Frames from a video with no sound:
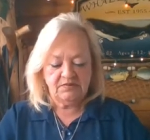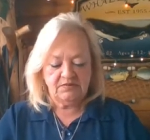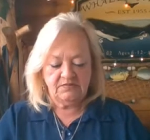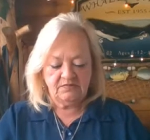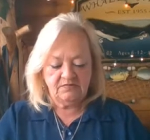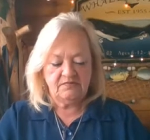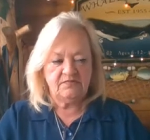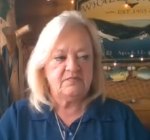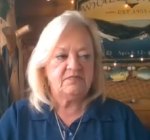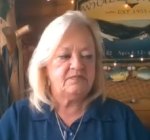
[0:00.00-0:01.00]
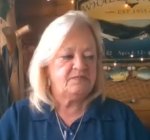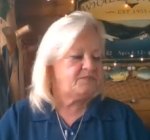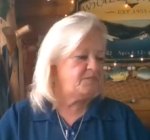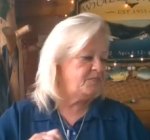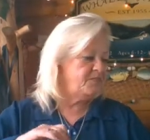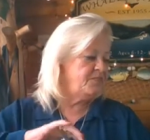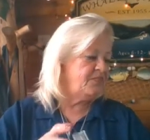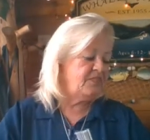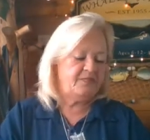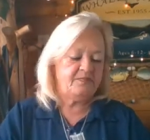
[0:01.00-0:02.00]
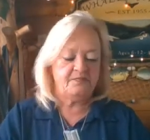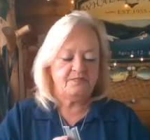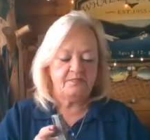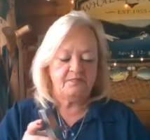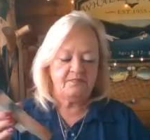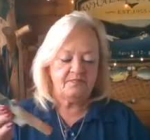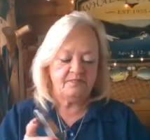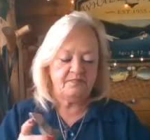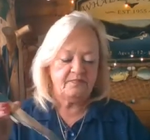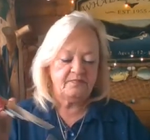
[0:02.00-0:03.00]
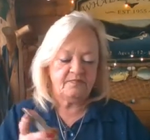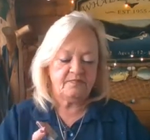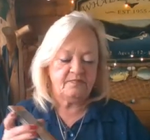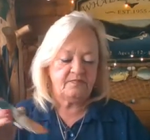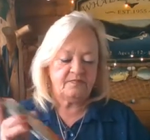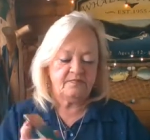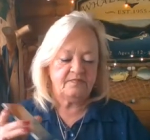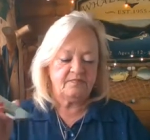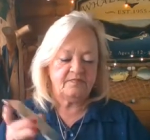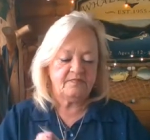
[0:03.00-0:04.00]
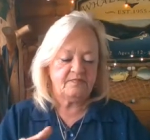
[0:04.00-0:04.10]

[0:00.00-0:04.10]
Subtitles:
(silence)